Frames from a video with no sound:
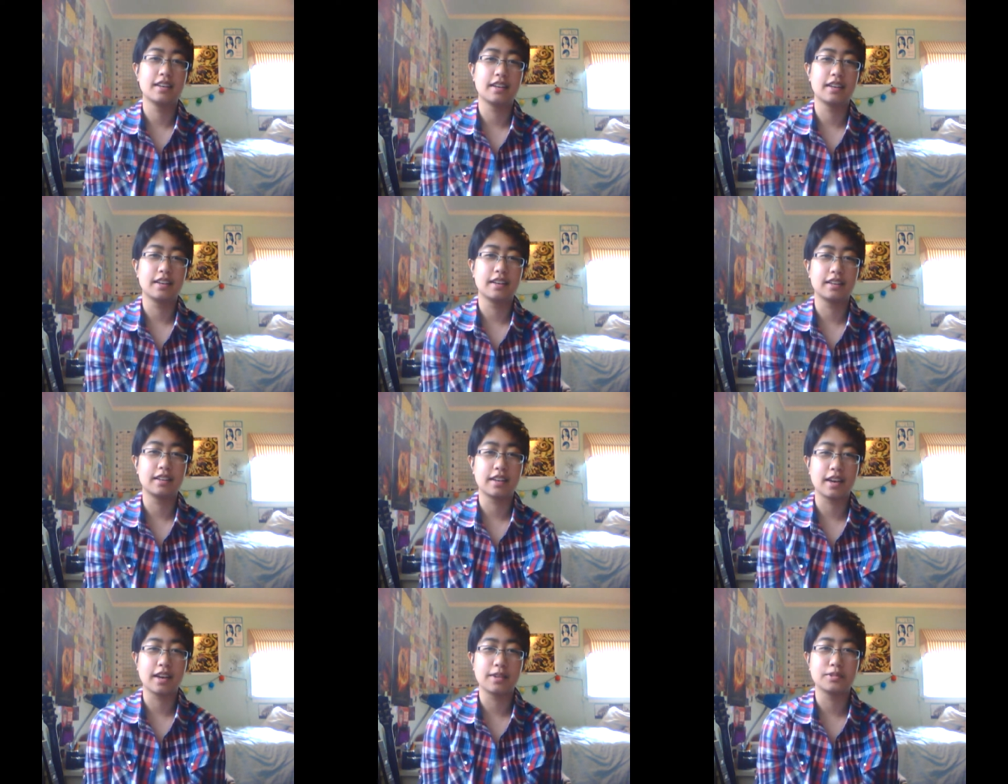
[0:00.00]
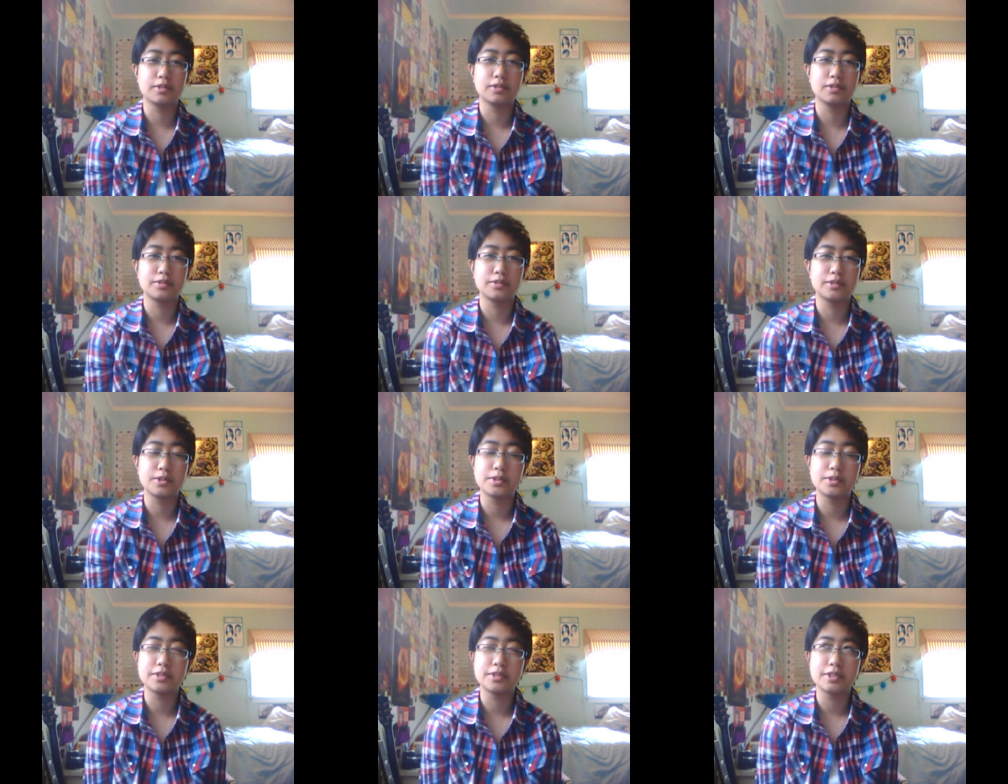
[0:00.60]
and I will
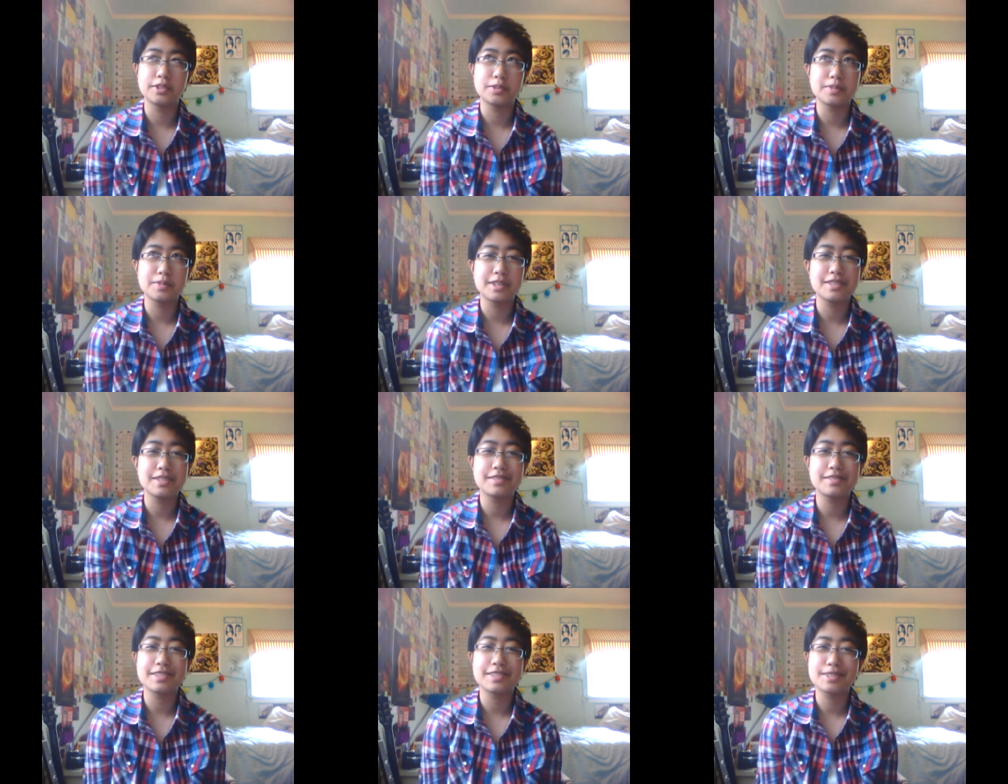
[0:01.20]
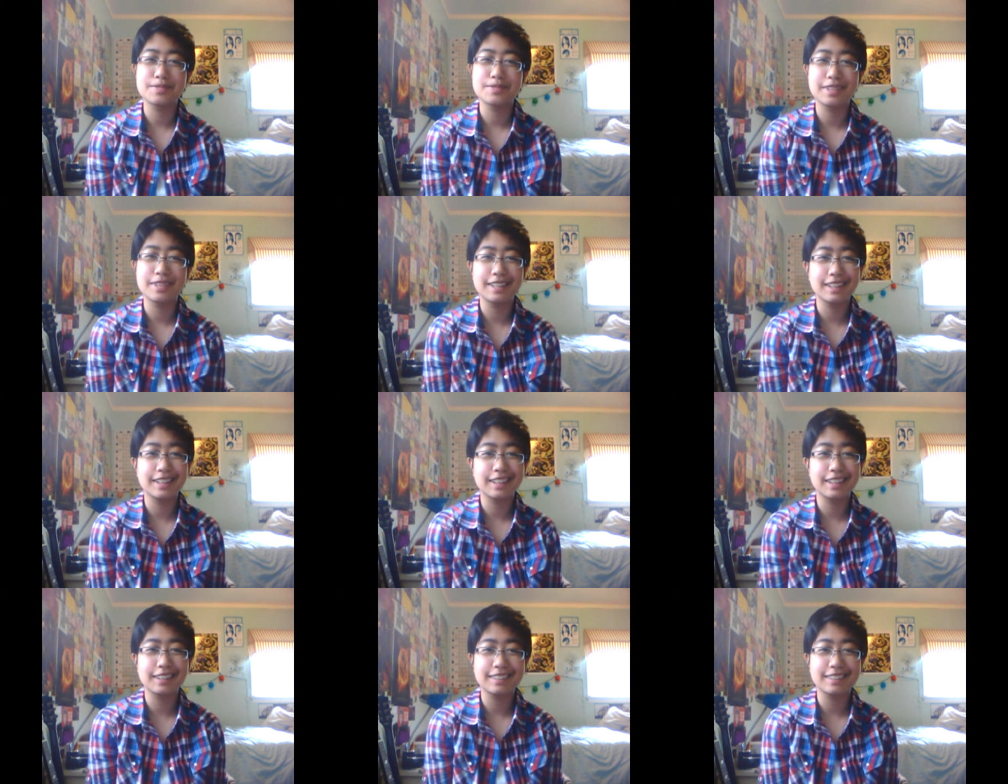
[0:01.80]
do a little bit of
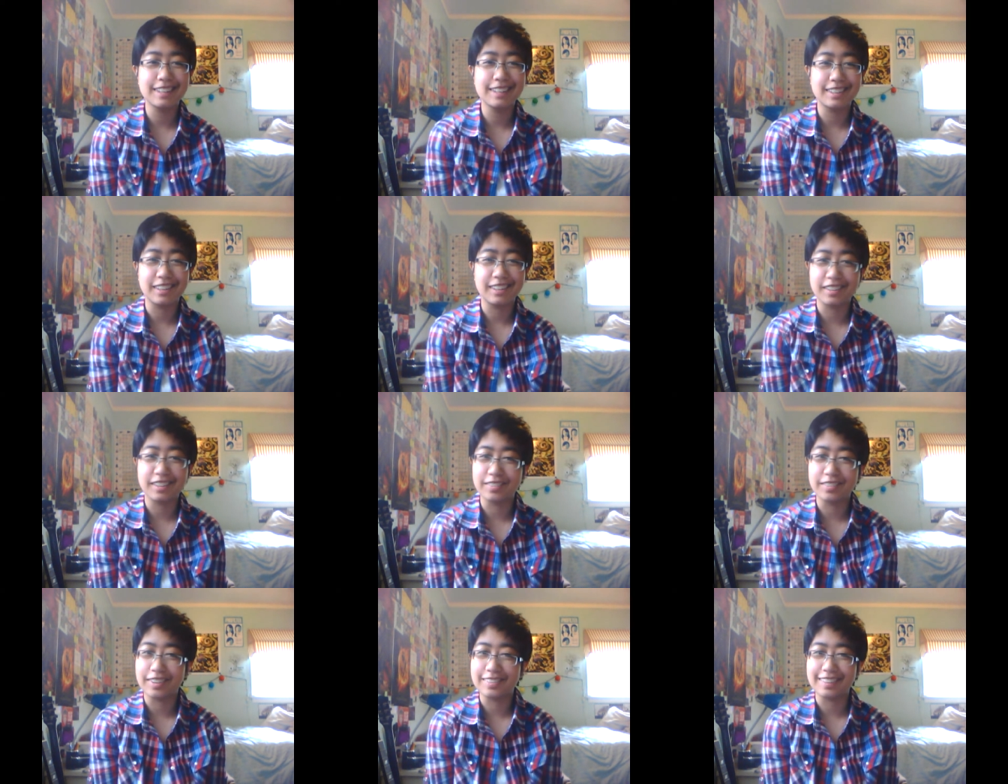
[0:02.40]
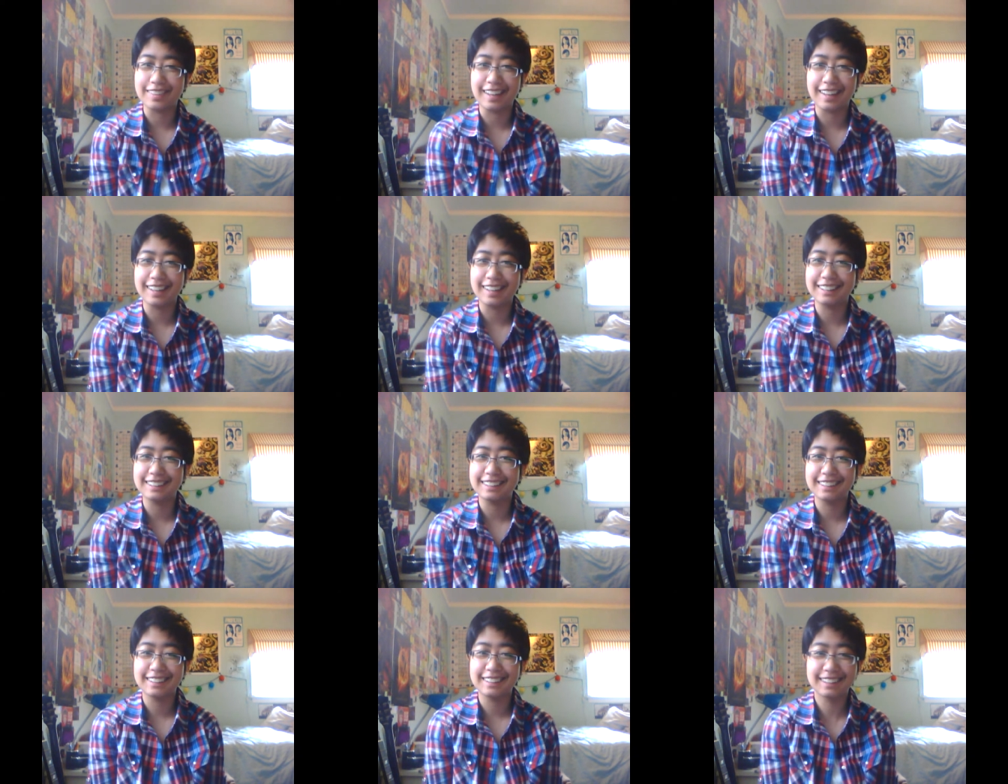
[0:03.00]
explaining later about
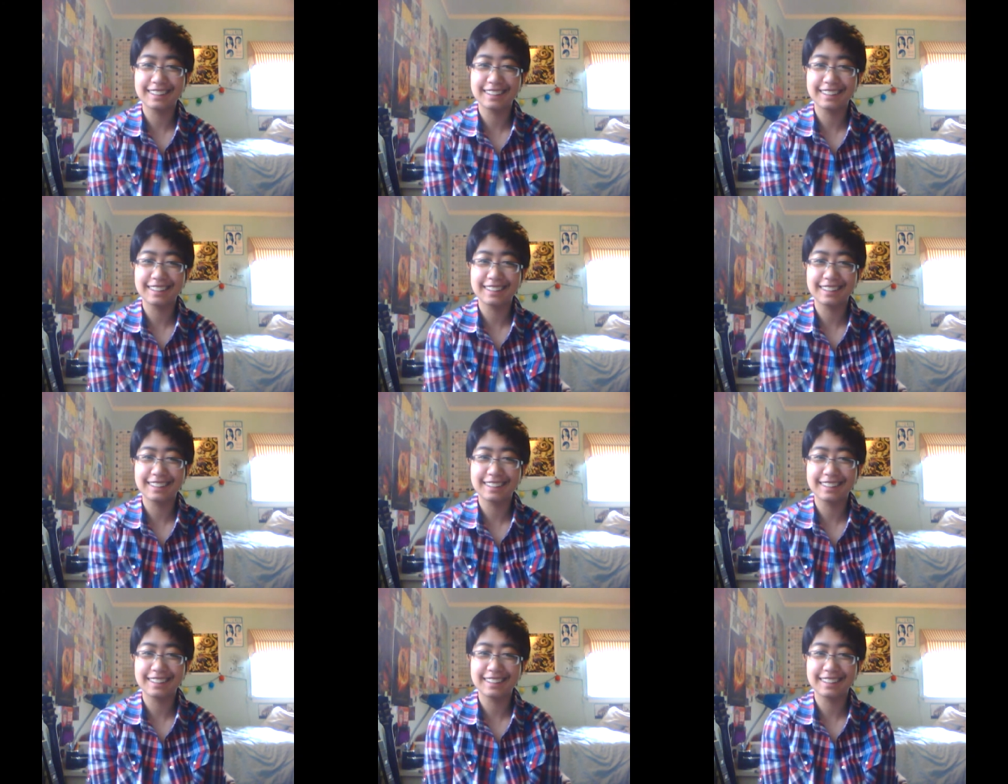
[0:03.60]
that.